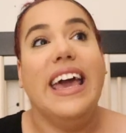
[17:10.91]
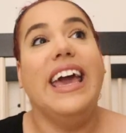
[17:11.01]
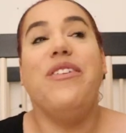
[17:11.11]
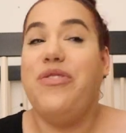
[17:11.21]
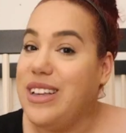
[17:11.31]

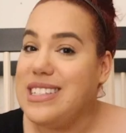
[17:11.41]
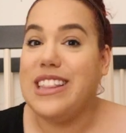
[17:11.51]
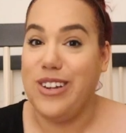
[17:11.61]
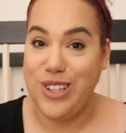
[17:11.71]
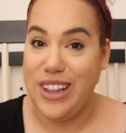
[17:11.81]
it feels
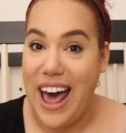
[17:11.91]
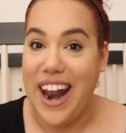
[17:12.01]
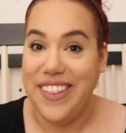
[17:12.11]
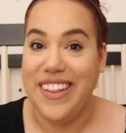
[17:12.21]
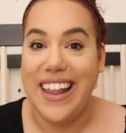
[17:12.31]
like there's a
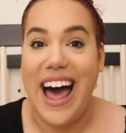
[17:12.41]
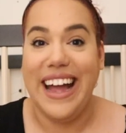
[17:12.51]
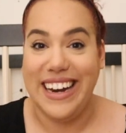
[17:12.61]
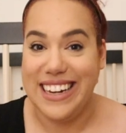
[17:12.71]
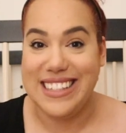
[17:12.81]
lot on the
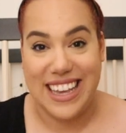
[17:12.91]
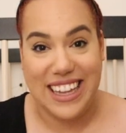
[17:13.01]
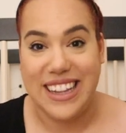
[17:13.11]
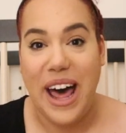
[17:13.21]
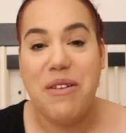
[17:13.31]
line and it's like
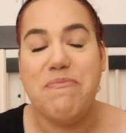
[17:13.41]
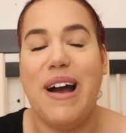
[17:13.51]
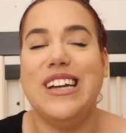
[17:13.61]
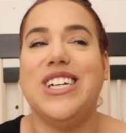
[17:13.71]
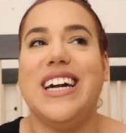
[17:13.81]
a lot of
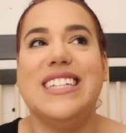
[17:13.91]
pressure.